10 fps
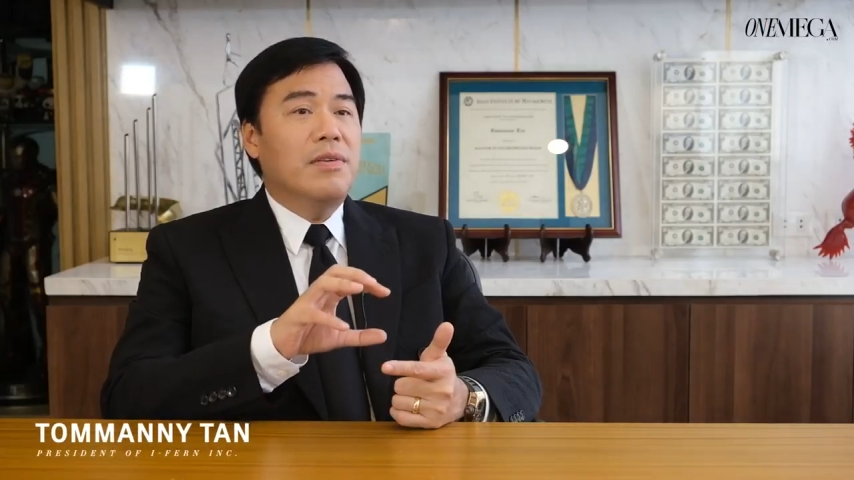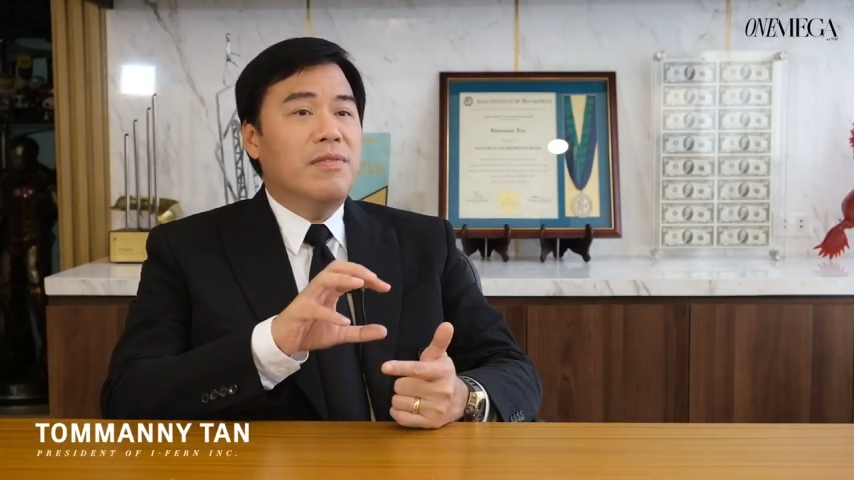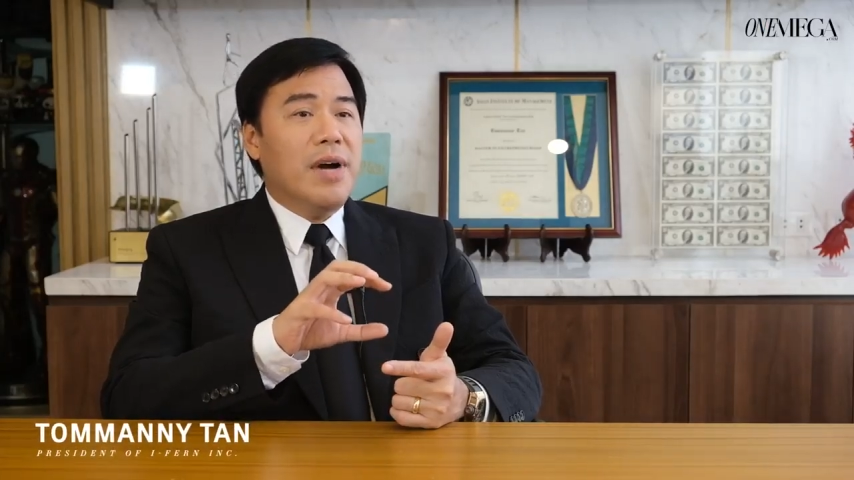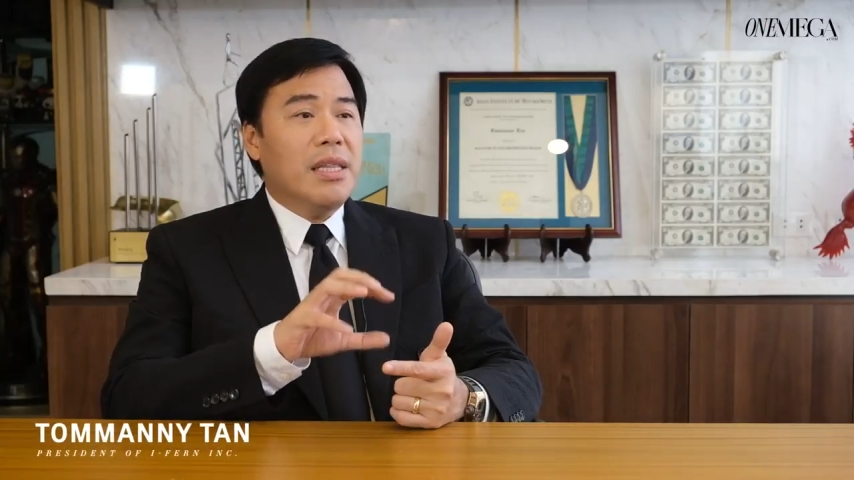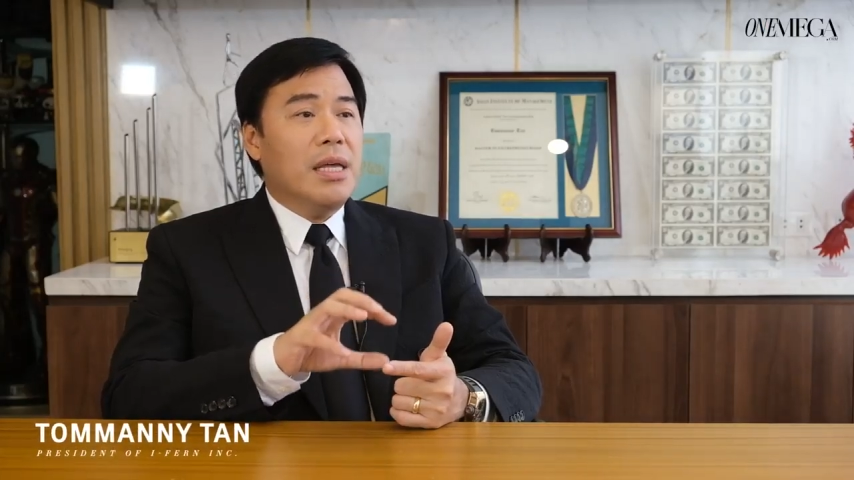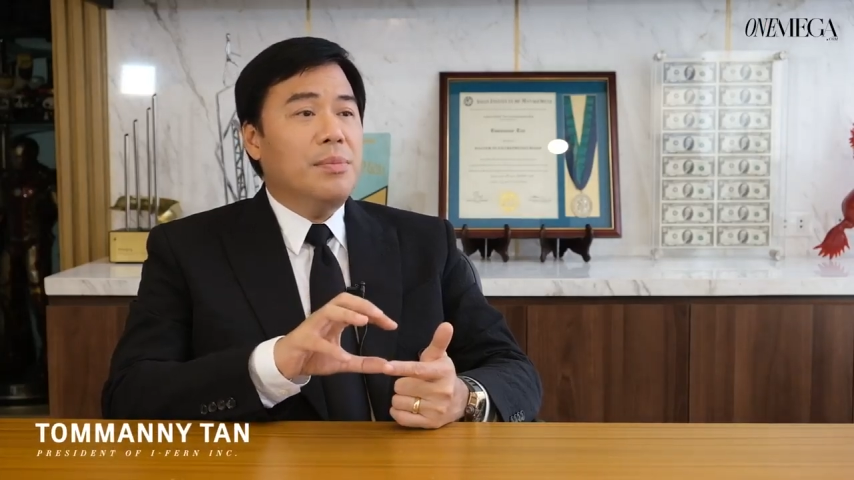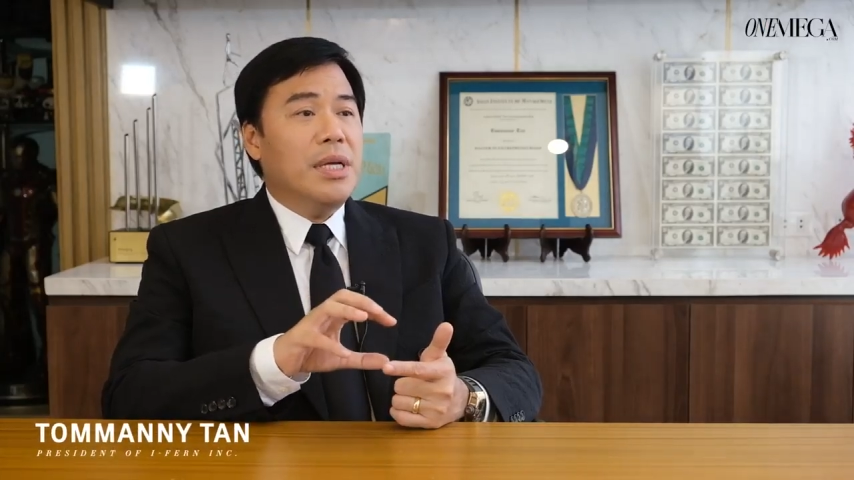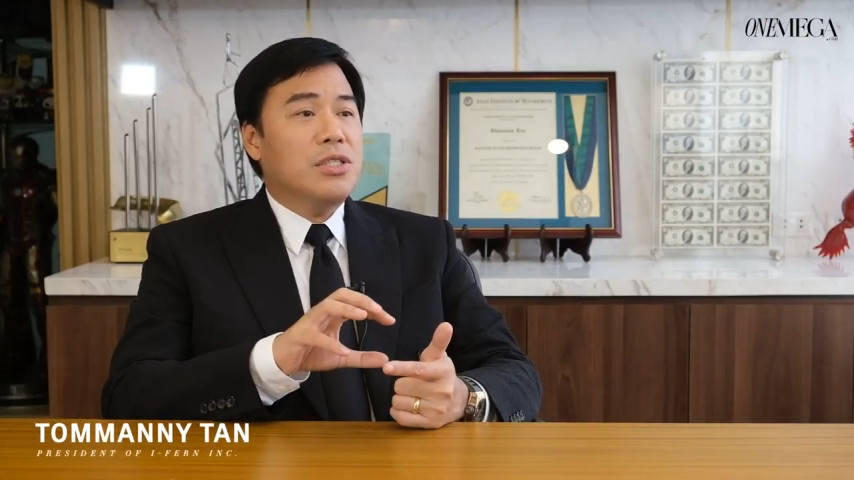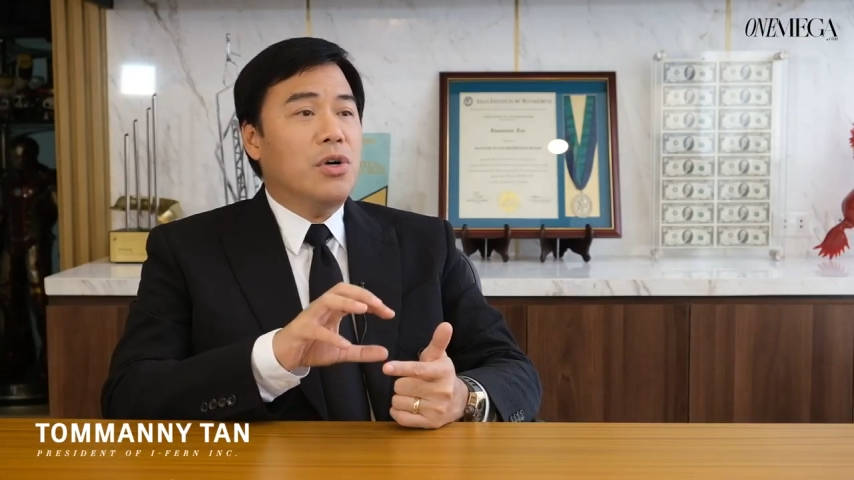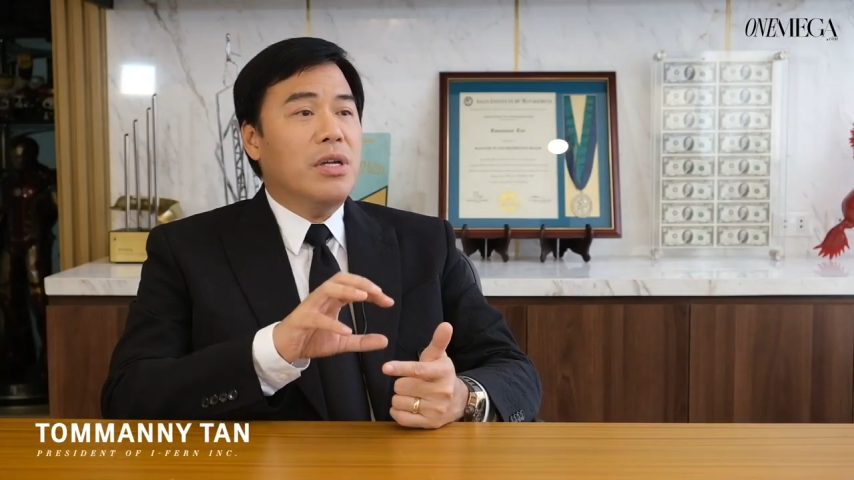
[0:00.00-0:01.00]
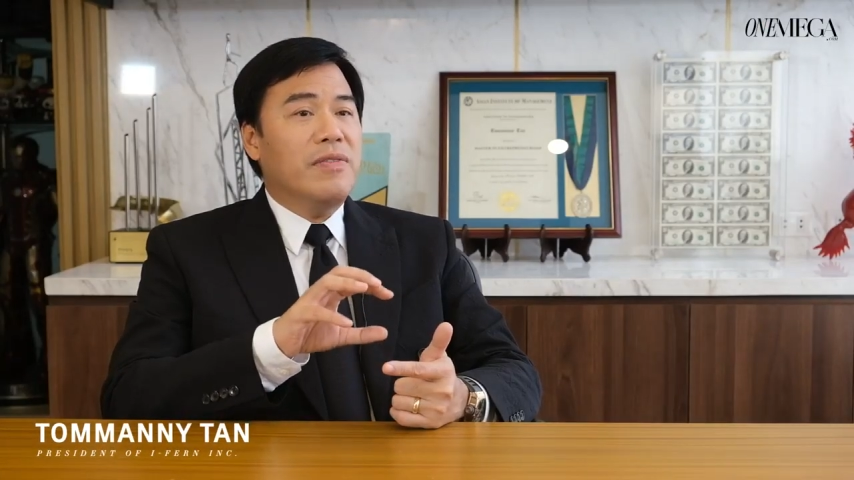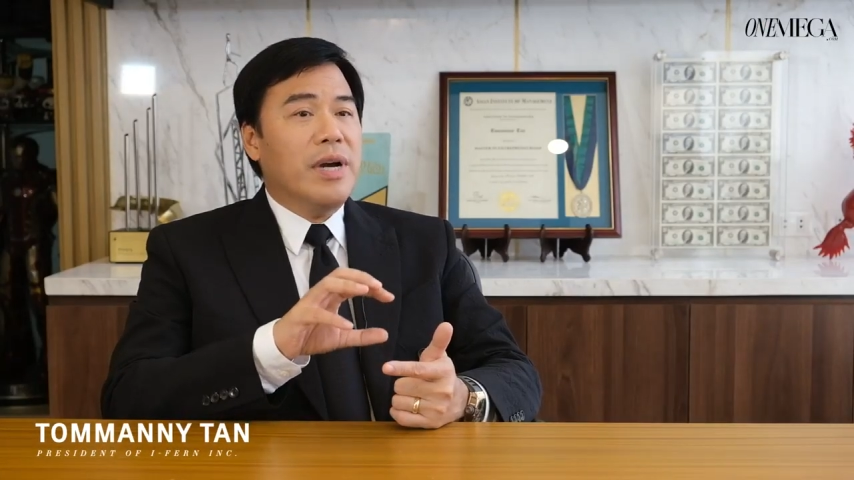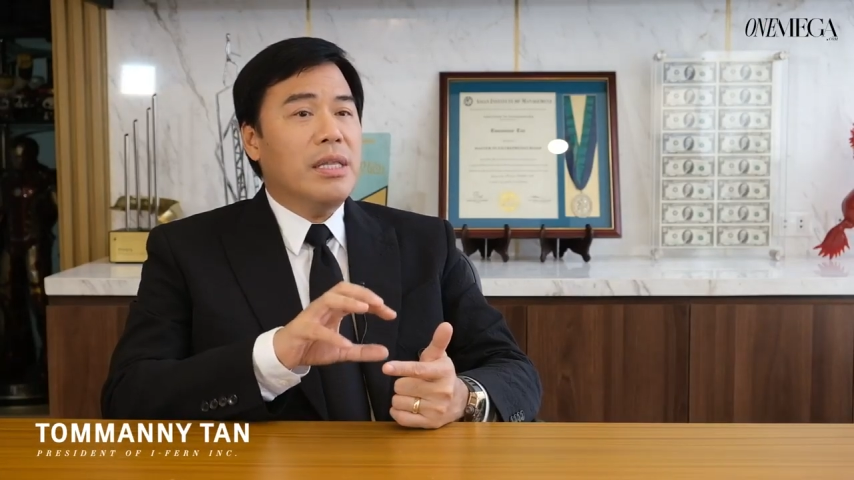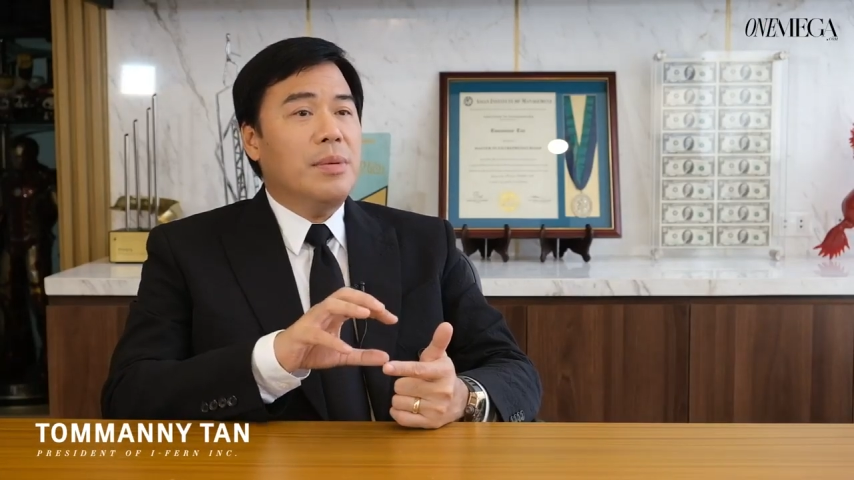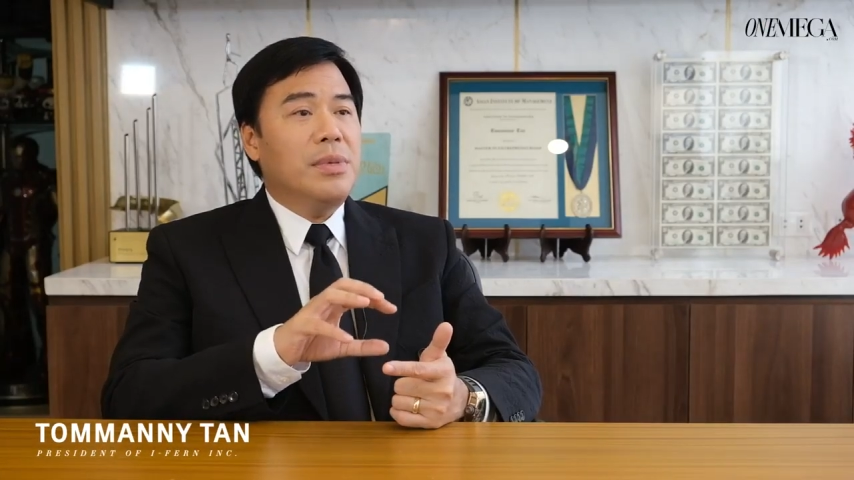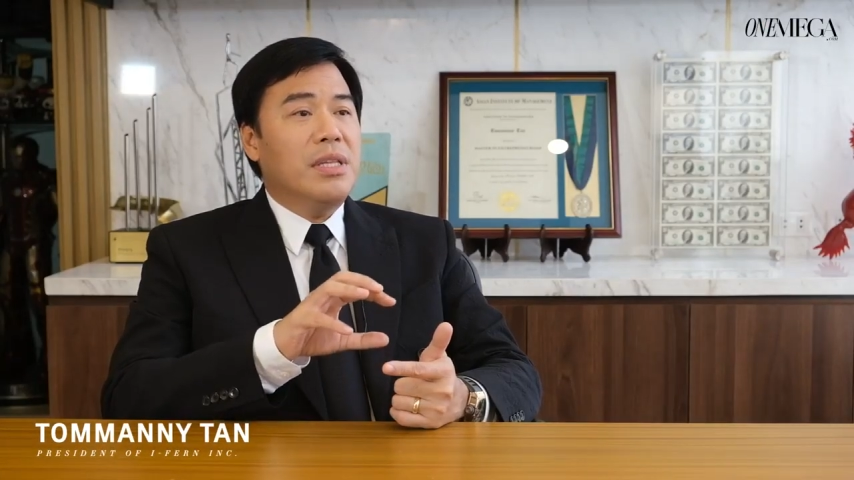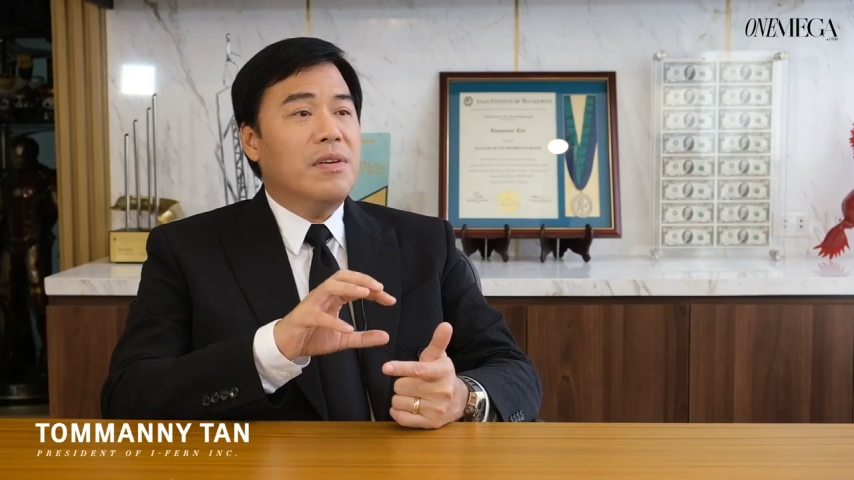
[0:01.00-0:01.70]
vitamins or the vitamin